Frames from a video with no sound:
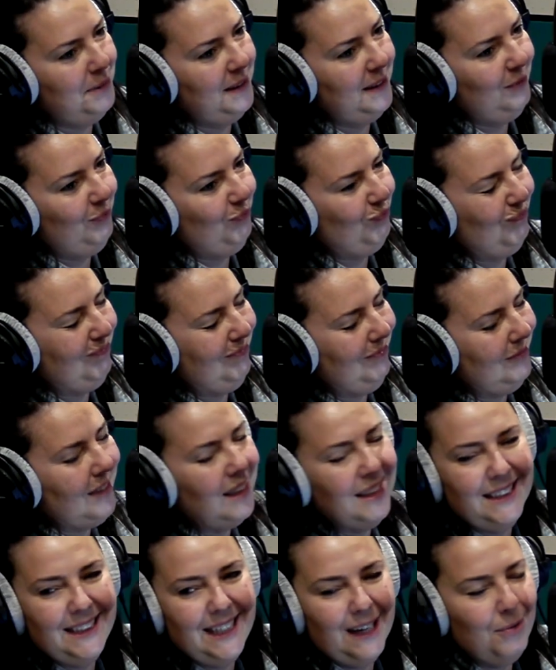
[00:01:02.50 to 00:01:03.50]
but
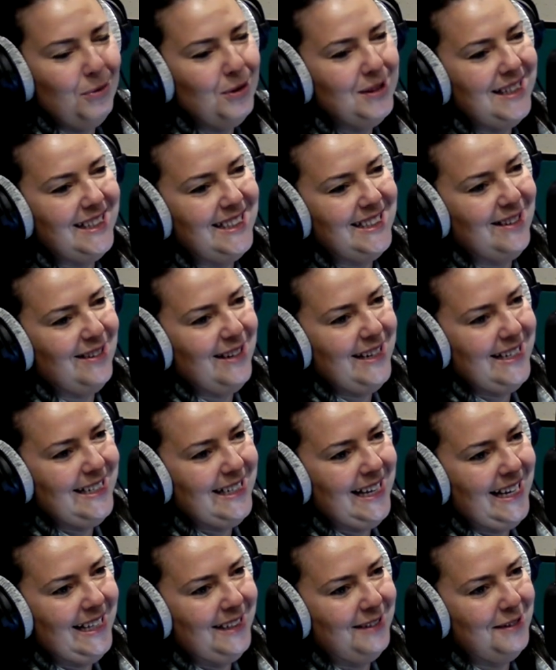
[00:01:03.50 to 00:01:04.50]
yeah, I was excited
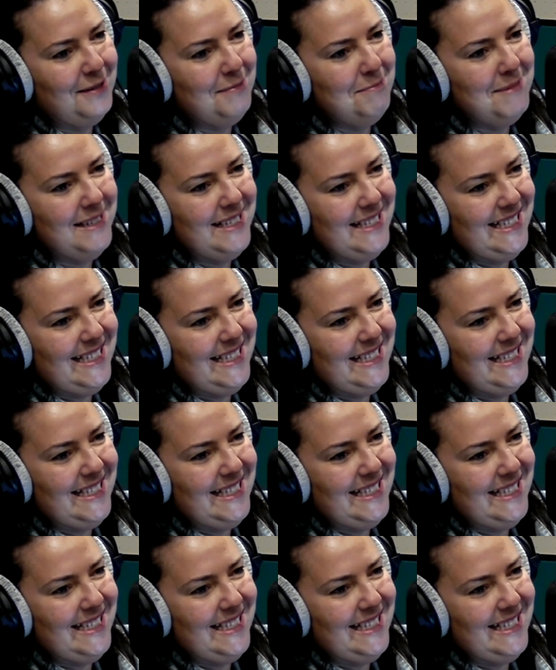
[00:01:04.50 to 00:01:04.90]
and did, I Did